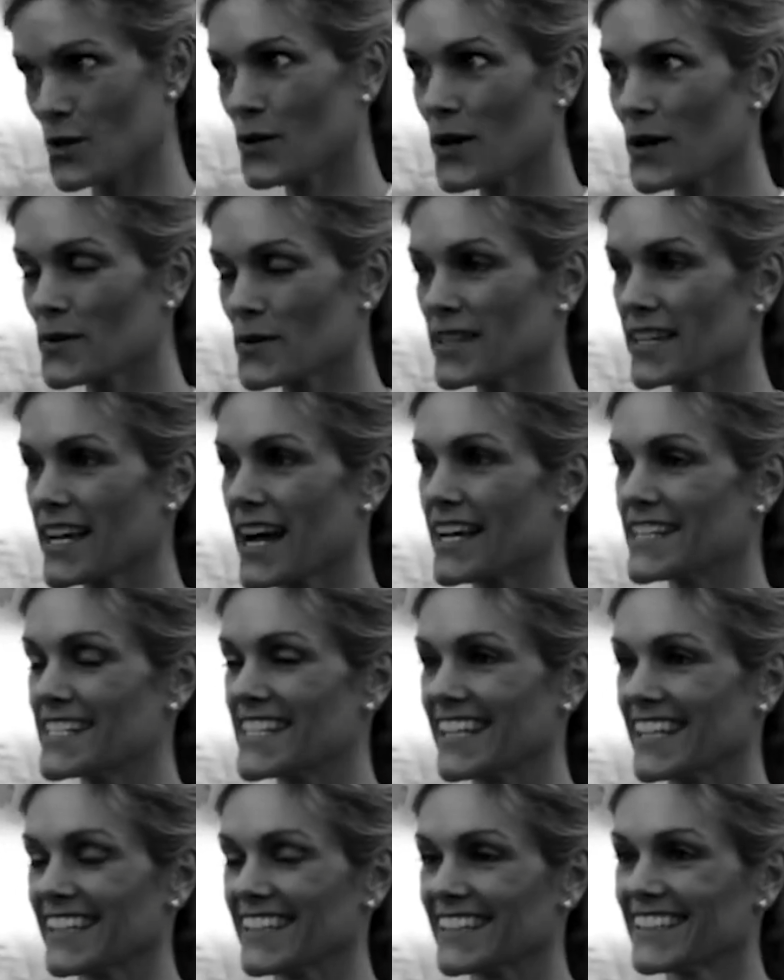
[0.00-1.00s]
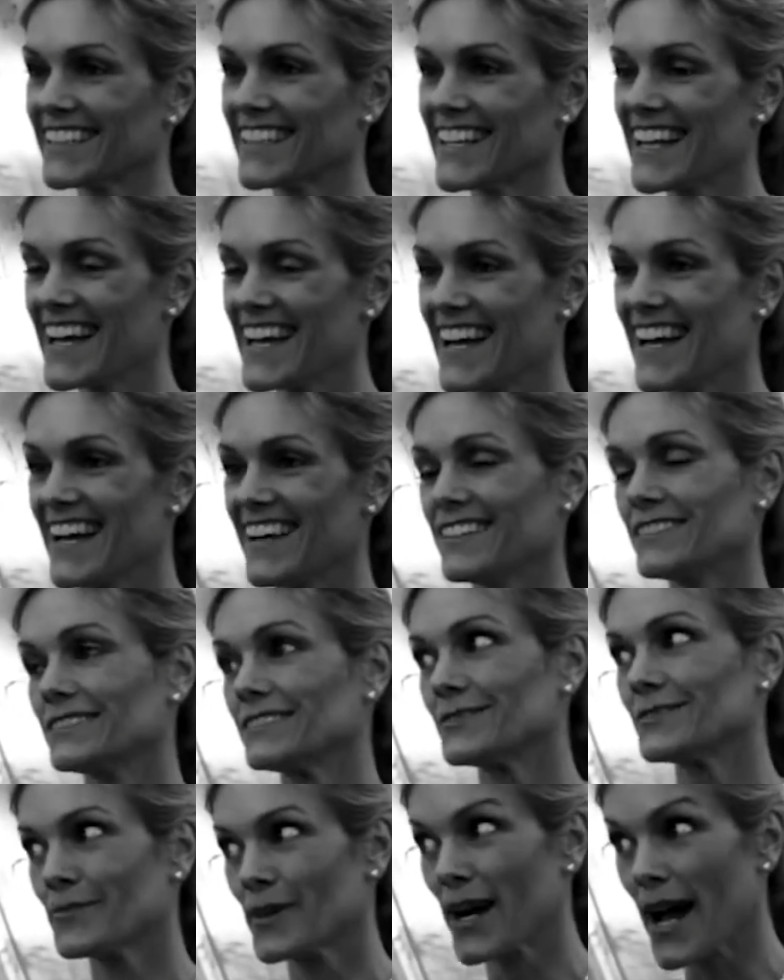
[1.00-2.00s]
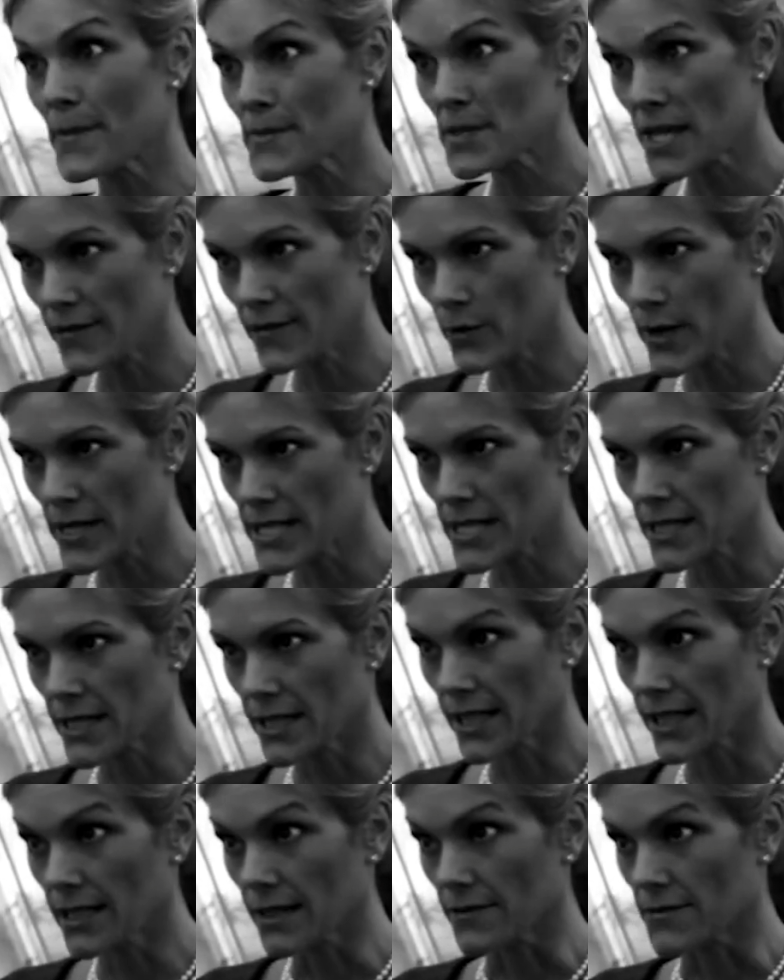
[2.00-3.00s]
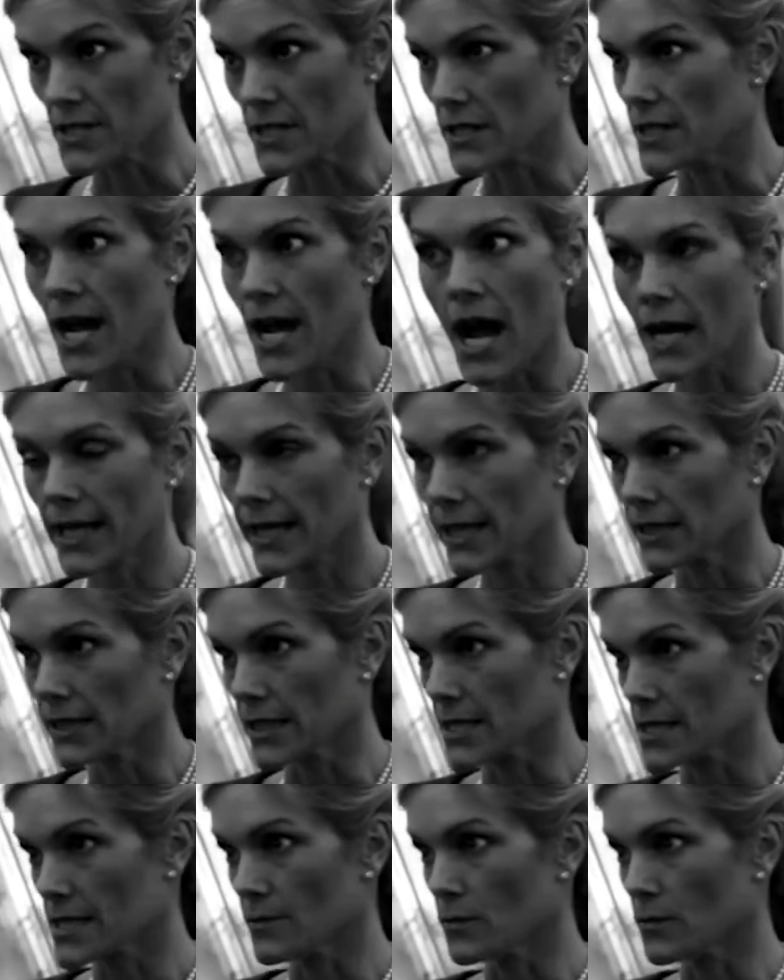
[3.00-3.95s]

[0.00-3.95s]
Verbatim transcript: toying with the idea. Perhaps I've wasted a gift in not killing